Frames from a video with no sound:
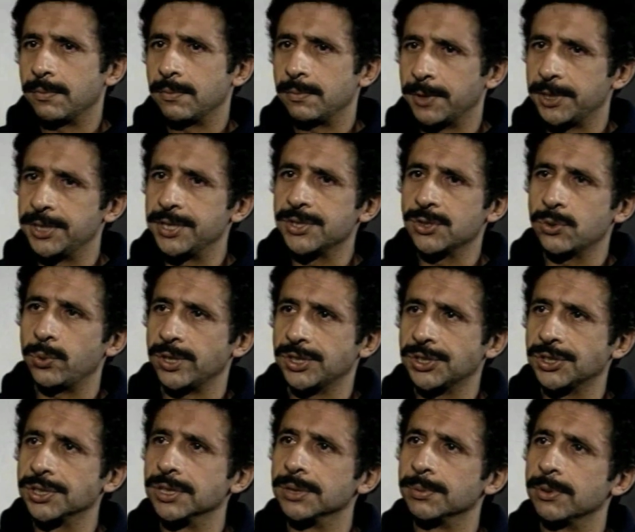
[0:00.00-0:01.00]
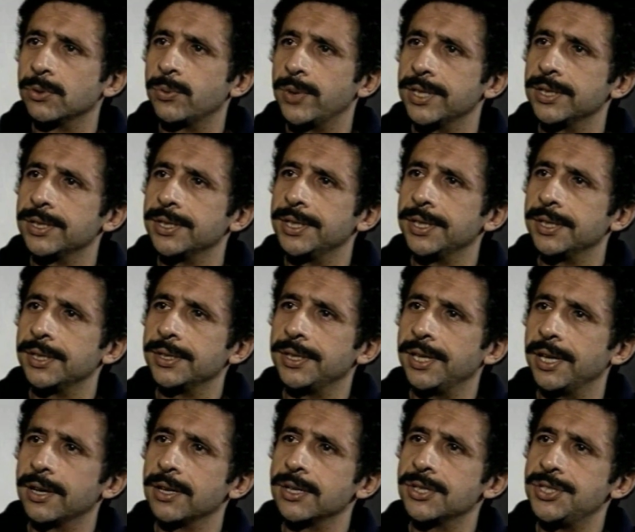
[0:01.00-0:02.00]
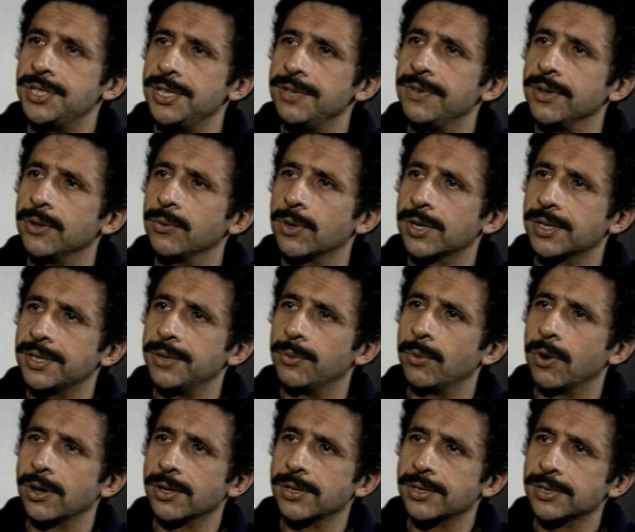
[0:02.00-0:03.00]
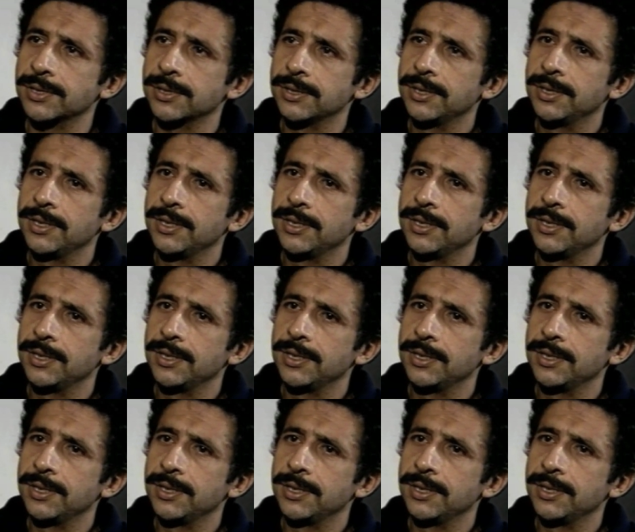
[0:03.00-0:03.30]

But it is questionable whether they are achieving what they want.